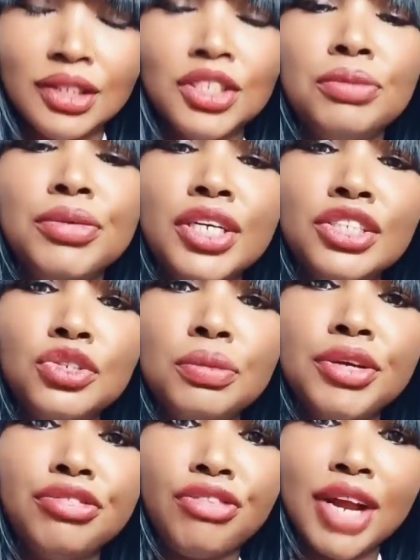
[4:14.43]
they will begin
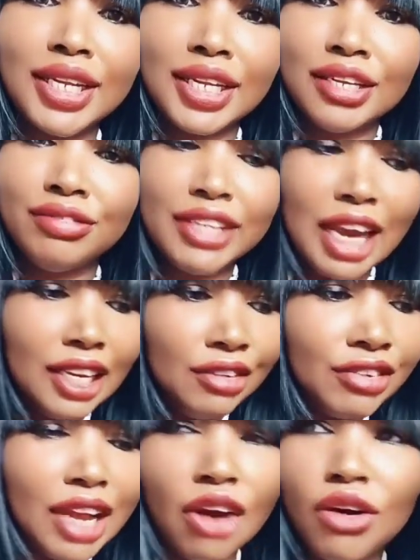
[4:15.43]
to be friendly. If they are
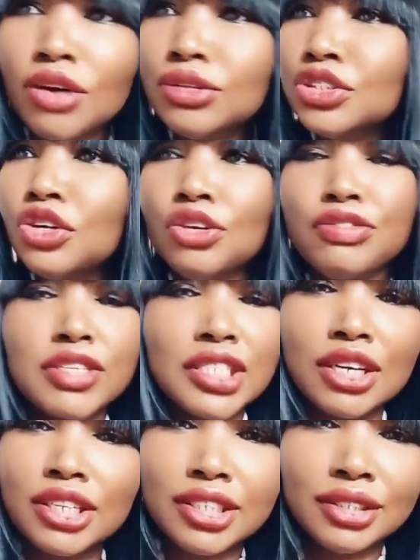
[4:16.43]
living around you, all of a
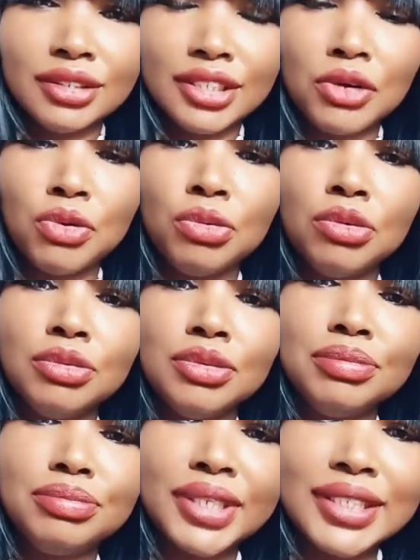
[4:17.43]
sudden they will
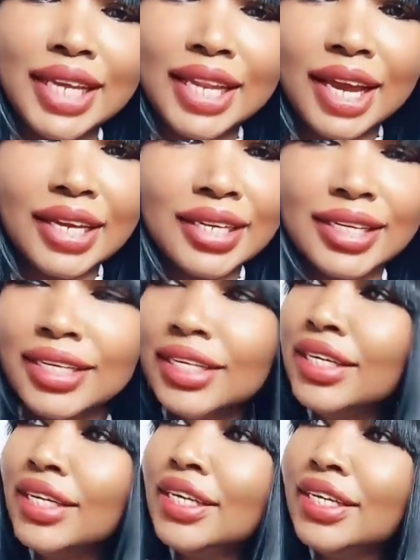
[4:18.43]
pretend like,
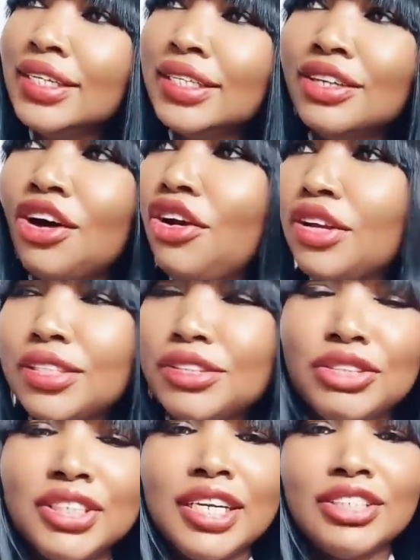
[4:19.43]
all
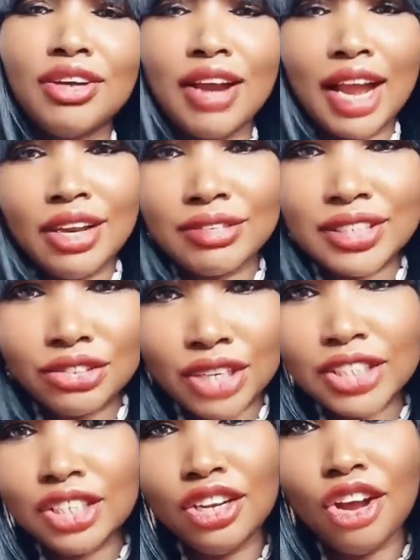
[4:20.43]
you see some kind of
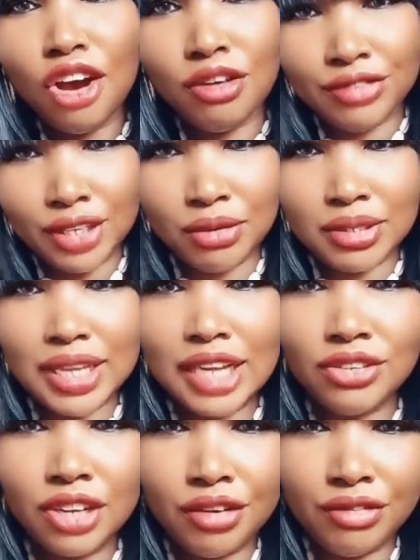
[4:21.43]
strange love, they will
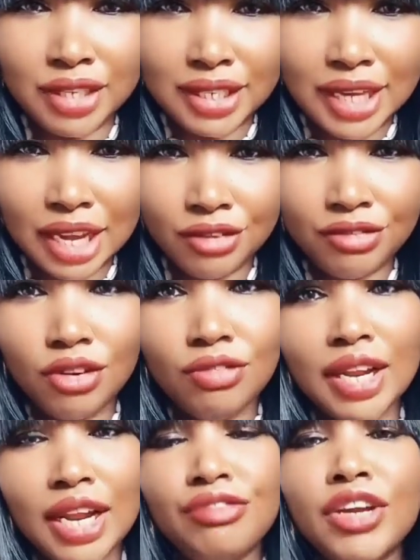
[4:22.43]
start to give you this kind of
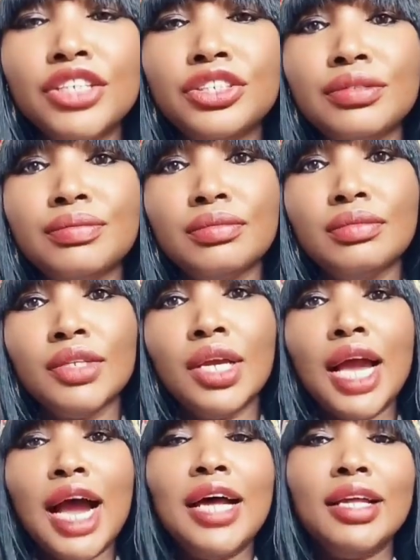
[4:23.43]
love and affection.
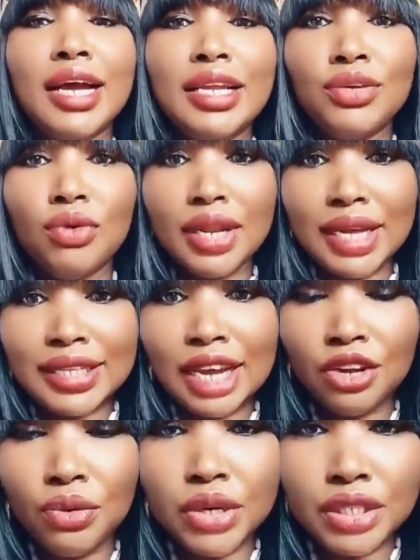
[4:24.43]
And the one that
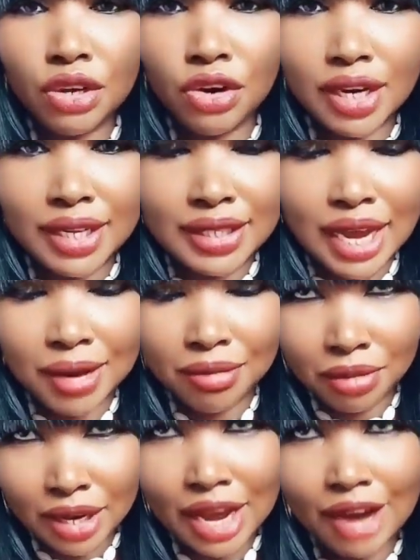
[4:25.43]
are not with you all the
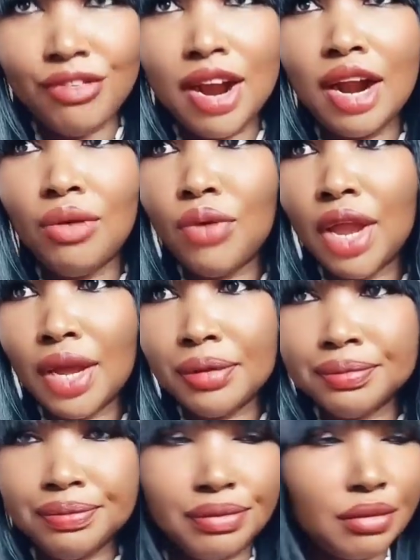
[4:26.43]
time, they are far
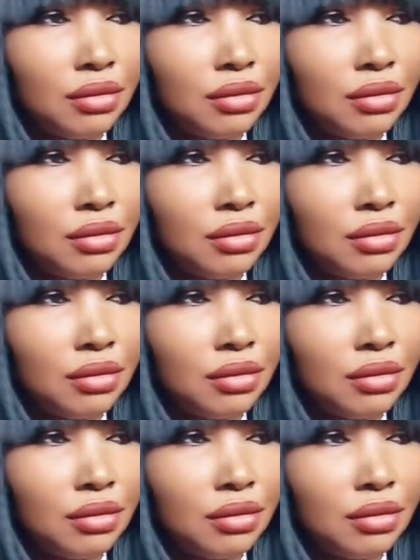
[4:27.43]
away,